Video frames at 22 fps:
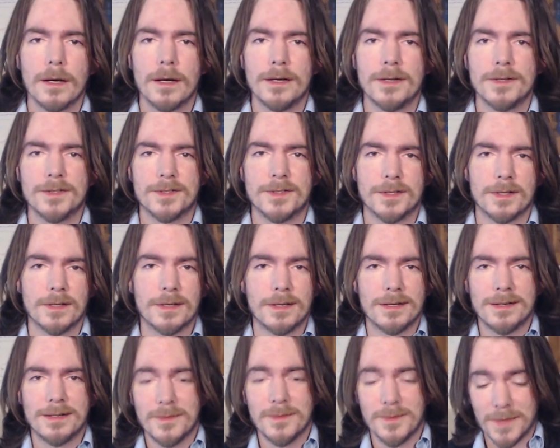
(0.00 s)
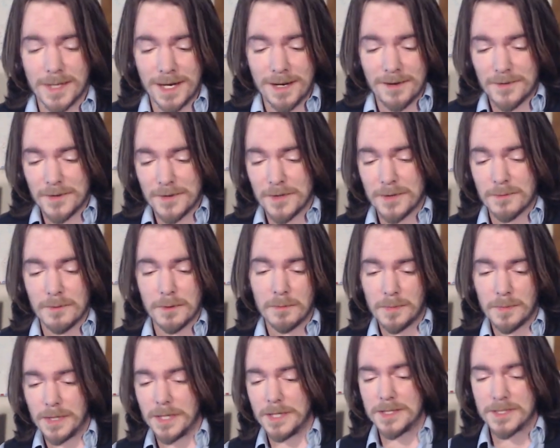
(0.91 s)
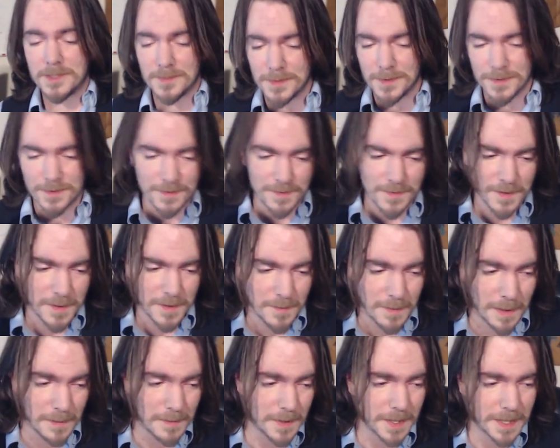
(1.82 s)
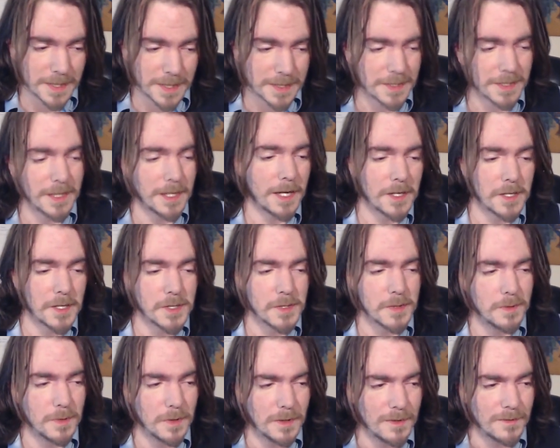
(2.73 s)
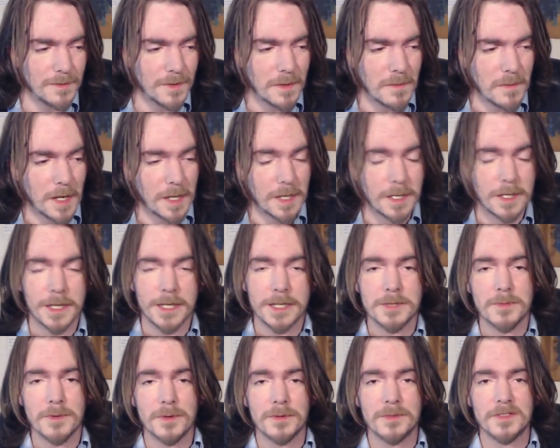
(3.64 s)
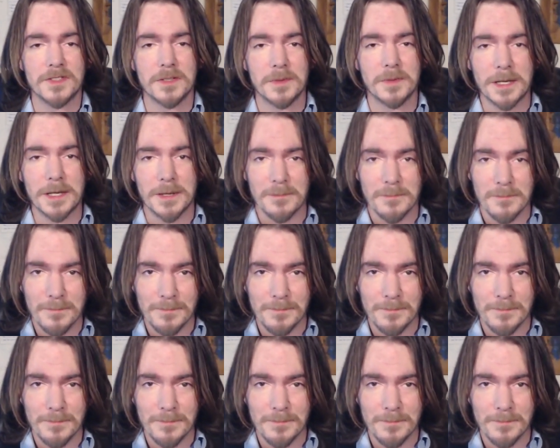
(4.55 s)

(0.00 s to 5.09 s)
as whatever the replacement for the public intellectual of our modern age proves to be.